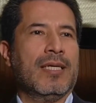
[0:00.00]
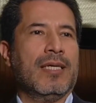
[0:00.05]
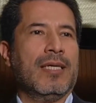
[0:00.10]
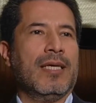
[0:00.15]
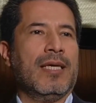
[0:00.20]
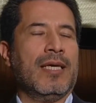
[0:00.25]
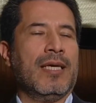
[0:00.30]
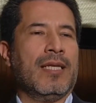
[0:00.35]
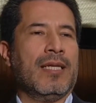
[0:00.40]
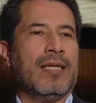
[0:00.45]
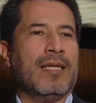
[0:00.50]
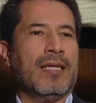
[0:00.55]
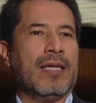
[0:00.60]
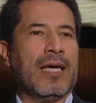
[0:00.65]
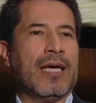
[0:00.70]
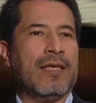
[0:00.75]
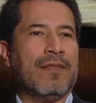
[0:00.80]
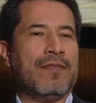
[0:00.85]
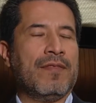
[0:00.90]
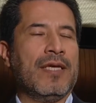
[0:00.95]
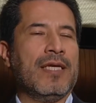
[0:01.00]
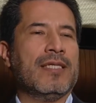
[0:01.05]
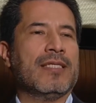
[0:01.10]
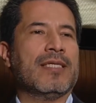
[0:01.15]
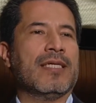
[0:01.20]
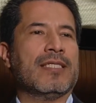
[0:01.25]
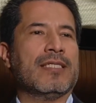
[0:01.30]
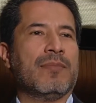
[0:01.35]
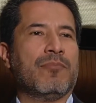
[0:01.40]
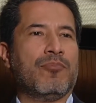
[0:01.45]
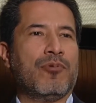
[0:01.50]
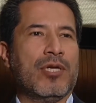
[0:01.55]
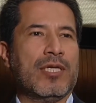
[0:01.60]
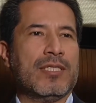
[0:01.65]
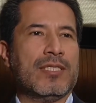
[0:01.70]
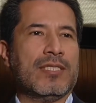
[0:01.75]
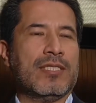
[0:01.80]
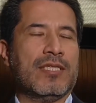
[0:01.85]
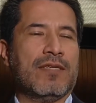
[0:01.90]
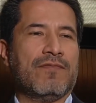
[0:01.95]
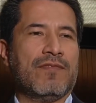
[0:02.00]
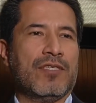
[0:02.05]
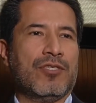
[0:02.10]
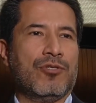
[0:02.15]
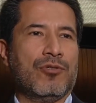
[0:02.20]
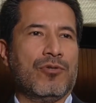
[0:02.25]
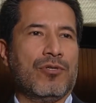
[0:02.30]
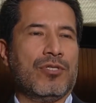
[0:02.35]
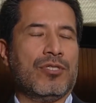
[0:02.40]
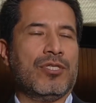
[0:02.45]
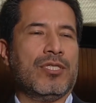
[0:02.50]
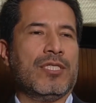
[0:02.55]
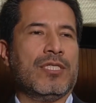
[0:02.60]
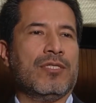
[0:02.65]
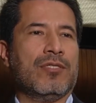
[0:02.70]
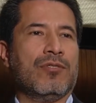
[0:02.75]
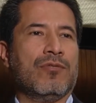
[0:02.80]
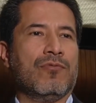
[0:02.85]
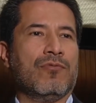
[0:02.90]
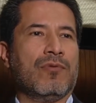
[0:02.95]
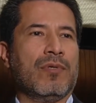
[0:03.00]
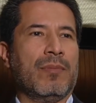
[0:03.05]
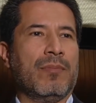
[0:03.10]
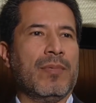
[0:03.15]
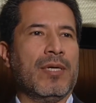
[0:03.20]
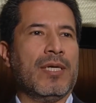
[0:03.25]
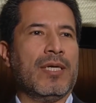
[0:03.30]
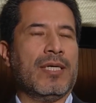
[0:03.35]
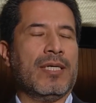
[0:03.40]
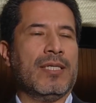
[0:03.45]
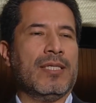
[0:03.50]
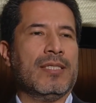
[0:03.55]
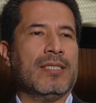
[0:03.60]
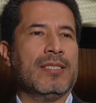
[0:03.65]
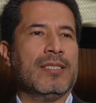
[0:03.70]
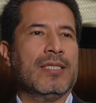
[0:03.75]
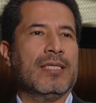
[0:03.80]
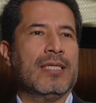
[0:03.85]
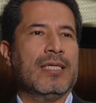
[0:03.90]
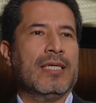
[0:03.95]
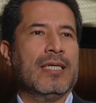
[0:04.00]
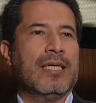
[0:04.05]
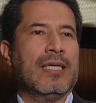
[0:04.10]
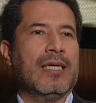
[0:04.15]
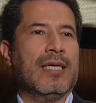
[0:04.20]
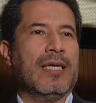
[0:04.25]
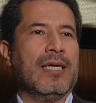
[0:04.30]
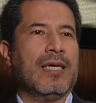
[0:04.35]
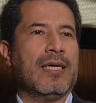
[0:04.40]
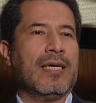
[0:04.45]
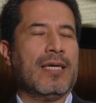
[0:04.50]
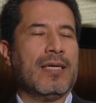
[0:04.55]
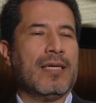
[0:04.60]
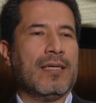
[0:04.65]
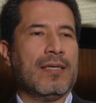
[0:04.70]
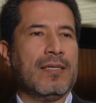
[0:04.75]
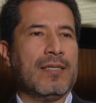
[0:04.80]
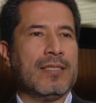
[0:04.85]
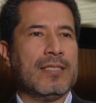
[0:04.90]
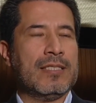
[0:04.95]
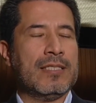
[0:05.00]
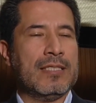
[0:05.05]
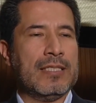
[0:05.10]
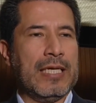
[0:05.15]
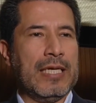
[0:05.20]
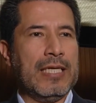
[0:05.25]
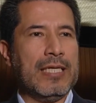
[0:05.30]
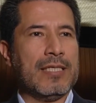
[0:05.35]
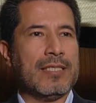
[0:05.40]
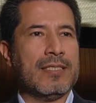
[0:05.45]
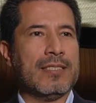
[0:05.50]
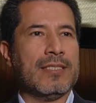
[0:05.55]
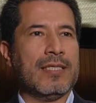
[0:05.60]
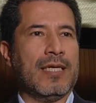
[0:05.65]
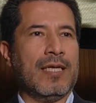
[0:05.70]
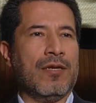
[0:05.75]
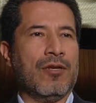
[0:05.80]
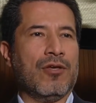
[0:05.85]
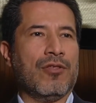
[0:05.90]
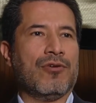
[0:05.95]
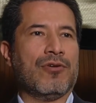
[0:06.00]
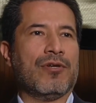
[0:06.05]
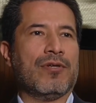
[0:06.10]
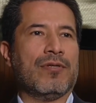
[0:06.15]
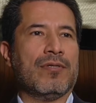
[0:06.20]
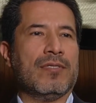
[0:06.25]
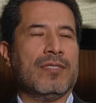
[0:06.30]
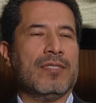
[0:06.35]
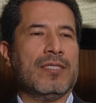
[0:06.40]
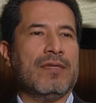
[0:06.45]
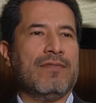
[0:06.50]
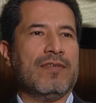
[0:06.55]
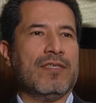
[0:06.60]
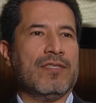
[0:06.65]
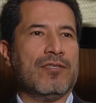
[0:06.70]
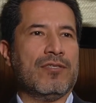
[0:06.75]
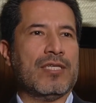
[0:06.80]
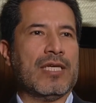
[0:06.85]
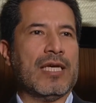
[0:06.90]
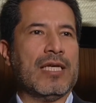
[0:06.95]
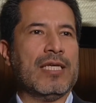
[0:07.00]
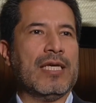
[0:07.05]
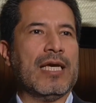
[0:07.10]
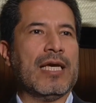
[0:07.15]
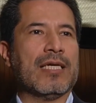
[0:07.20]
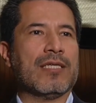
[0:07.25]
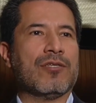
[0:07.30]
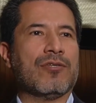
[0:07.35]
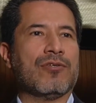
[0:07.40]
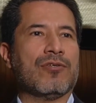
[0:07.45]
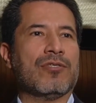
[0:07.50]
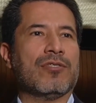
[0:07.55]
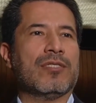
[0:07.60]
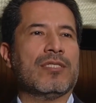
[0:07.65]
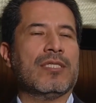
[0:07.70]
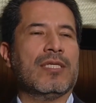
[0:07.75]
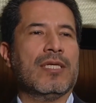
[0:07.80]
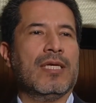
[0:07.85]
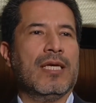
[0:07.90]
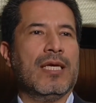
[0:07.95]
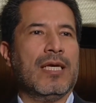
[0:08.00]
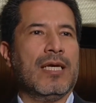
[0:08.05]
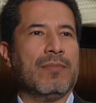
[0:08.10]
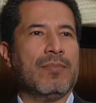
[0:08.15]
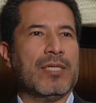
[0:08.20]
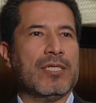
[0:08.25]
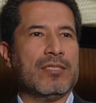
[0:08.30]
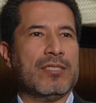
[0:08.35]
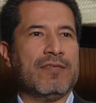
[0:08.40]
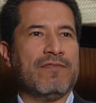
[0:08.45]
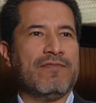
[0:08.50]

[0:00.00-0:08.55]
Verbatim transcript: And I think that the presence of the church is to remind uh, states and other civil society actors about the